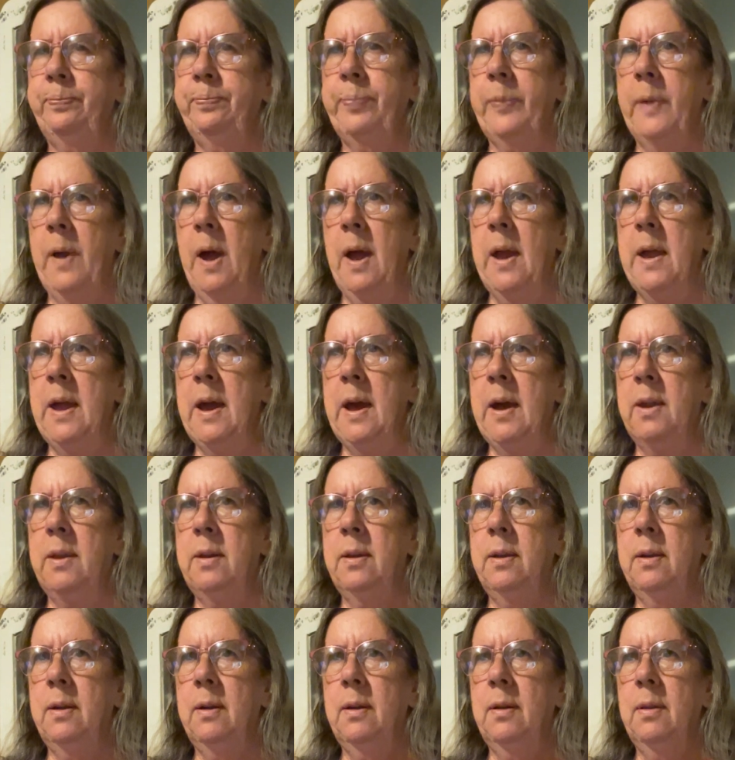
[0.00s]
I had
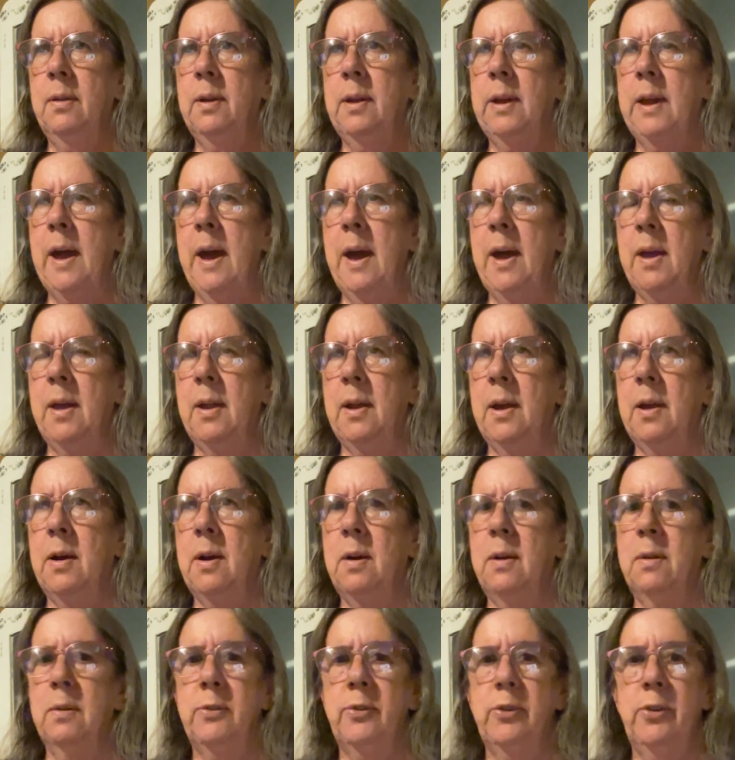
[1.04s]
a cat I
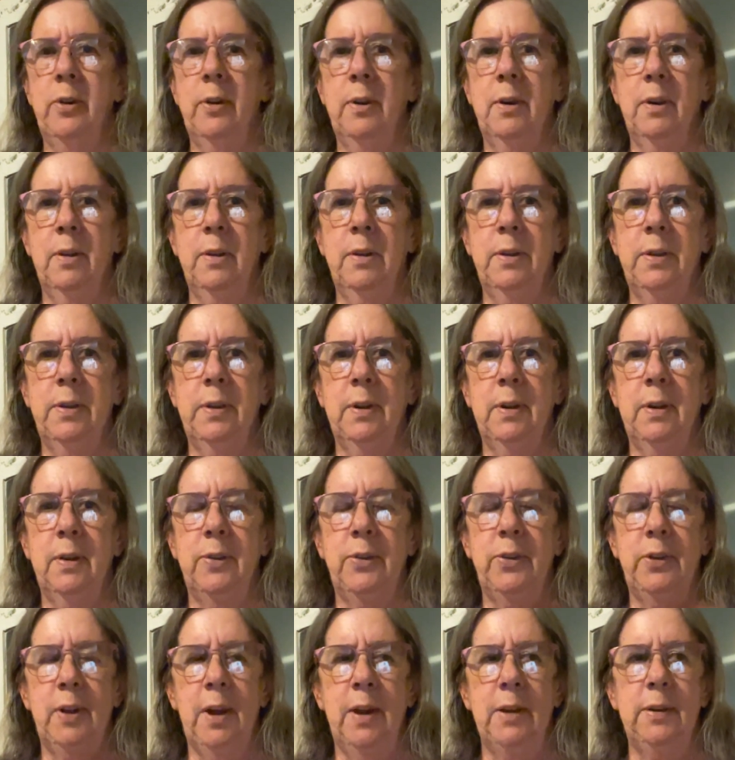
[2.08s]
called Sugars because
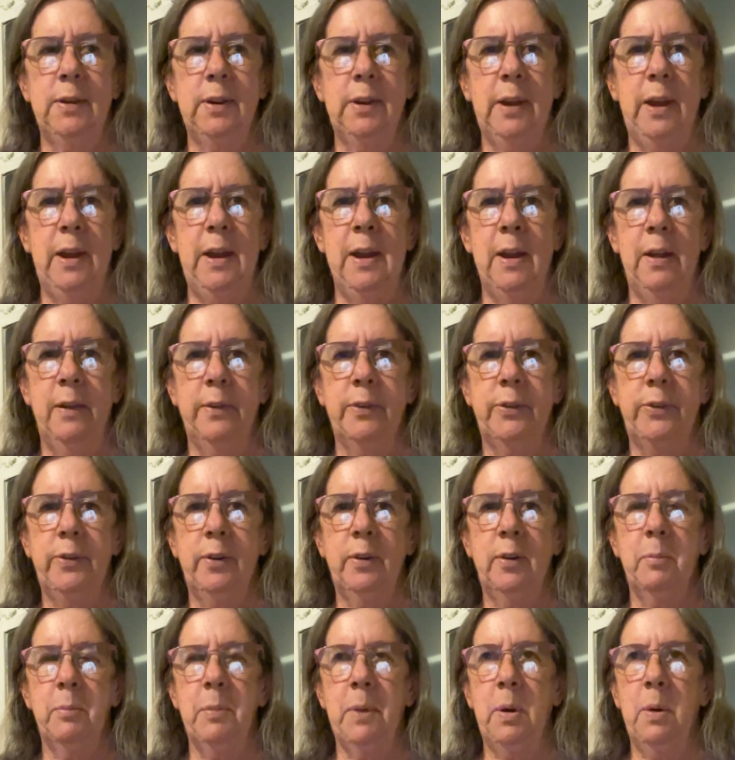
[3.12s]
she liked to eat out of the
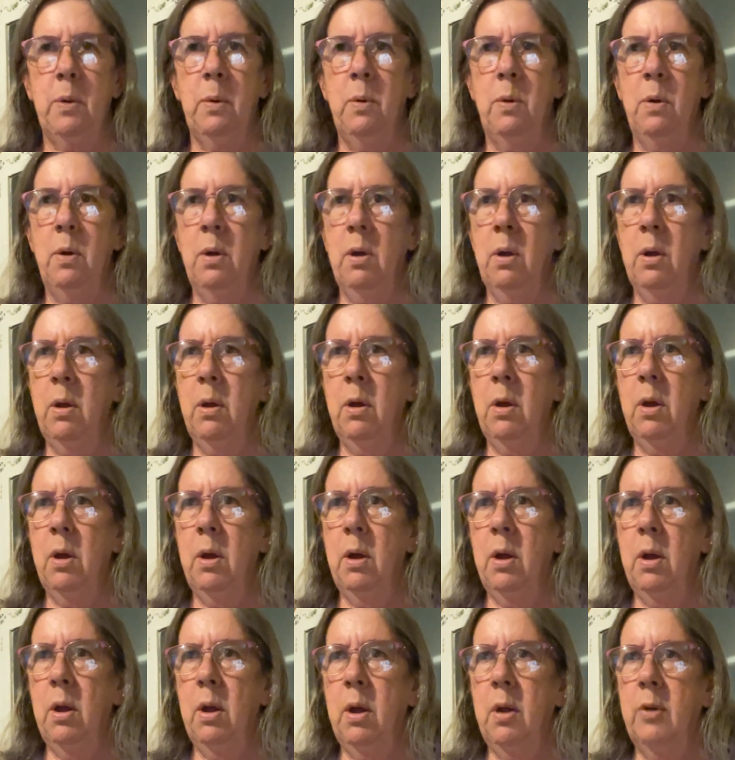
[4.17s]
sugar bowl.
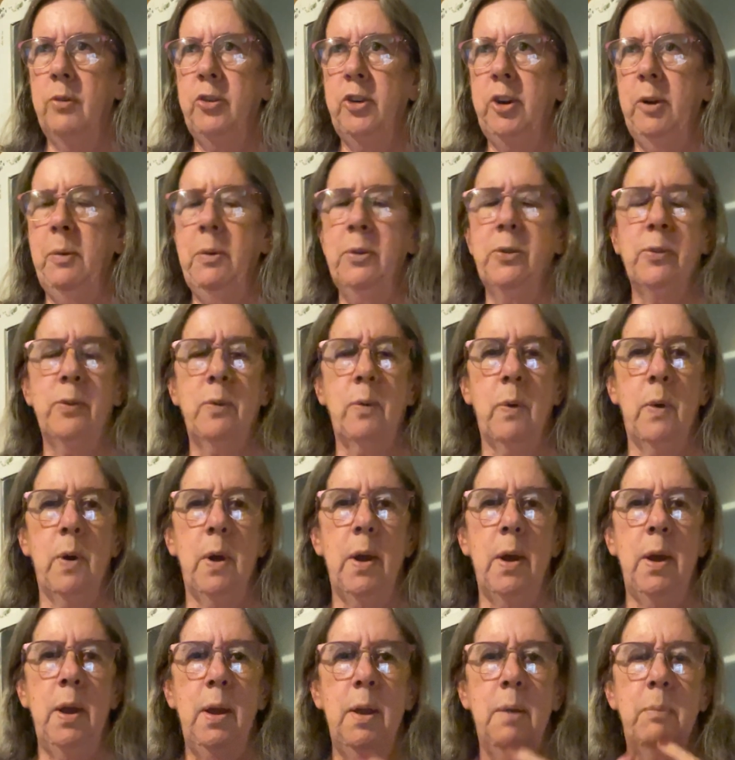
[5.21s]
She was
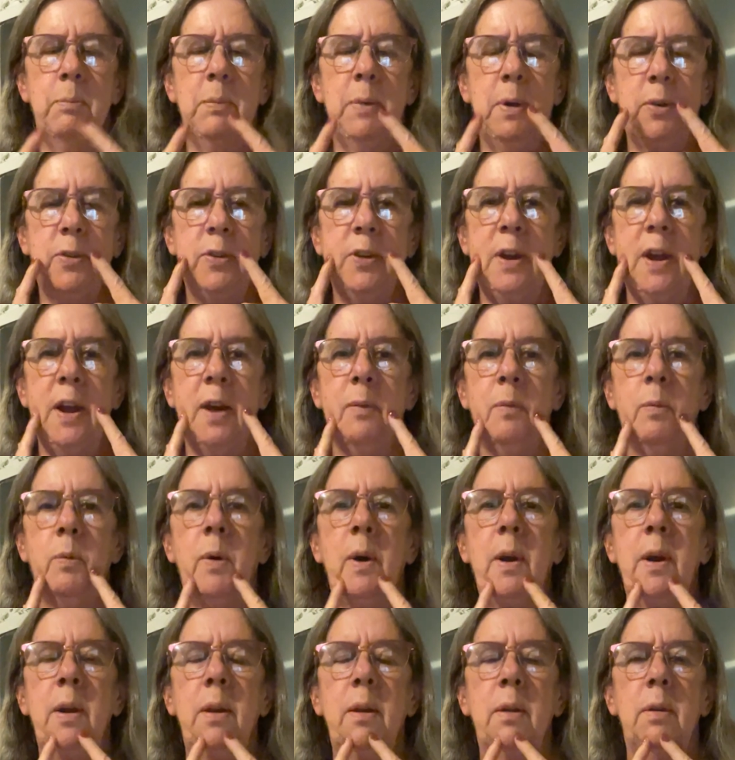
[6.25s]
gray, but she had
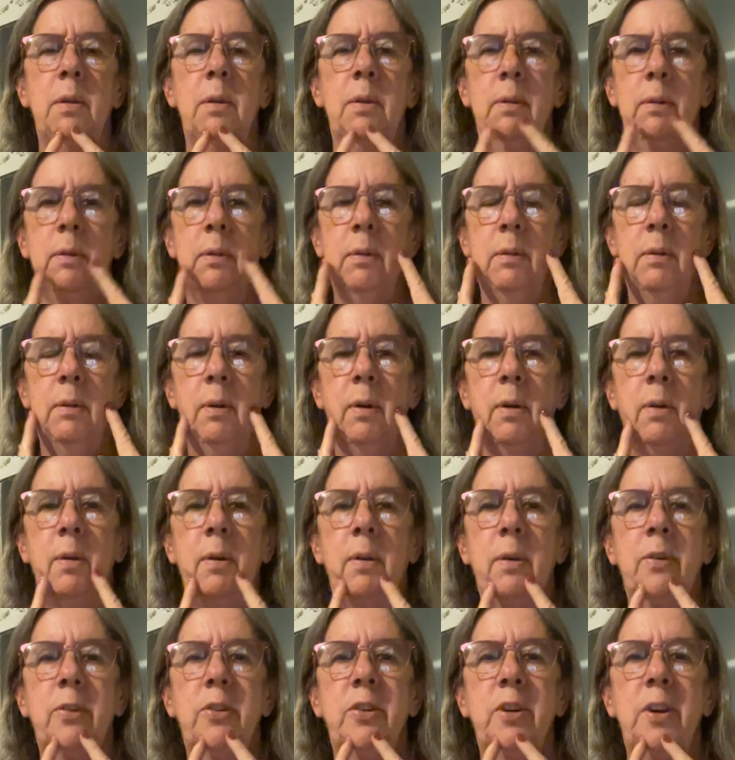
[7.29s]
white on her
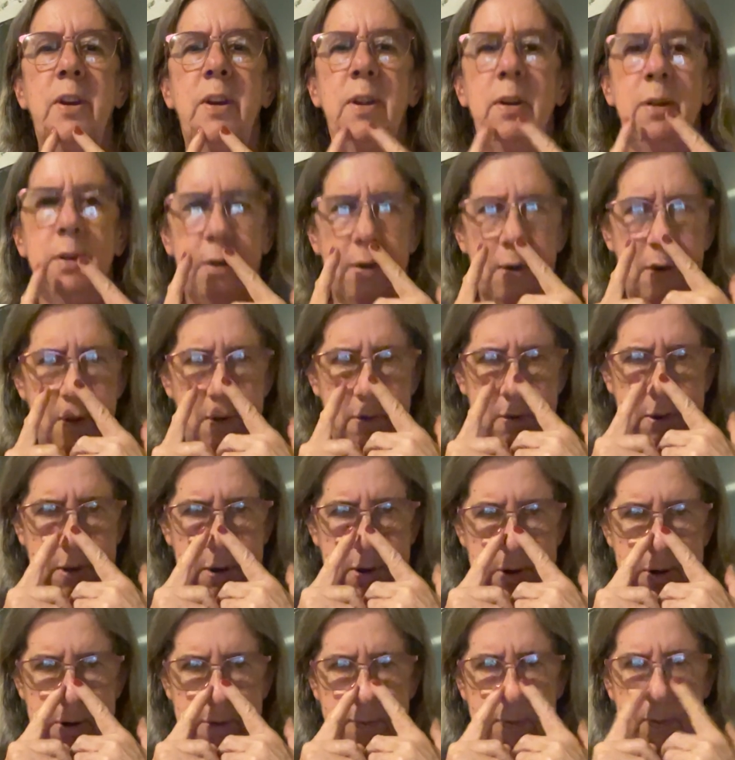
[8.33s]
chin and on the
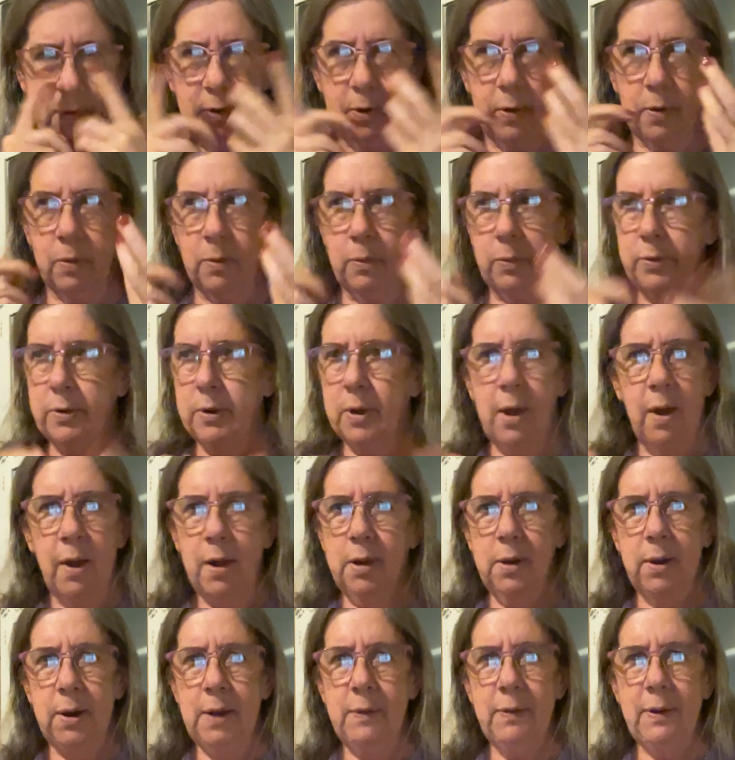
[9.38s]
end of her nose.
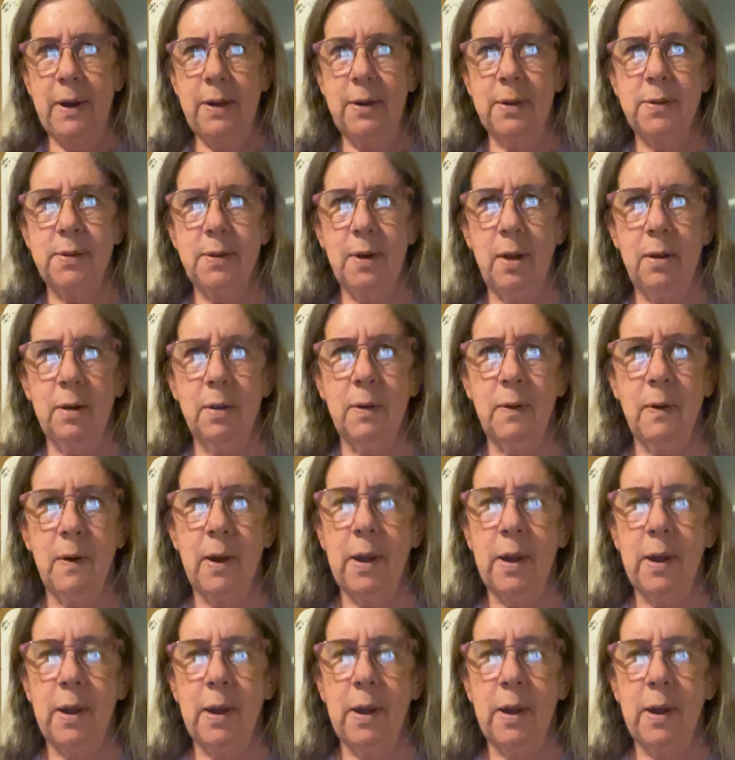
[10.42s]
Never had a solid gray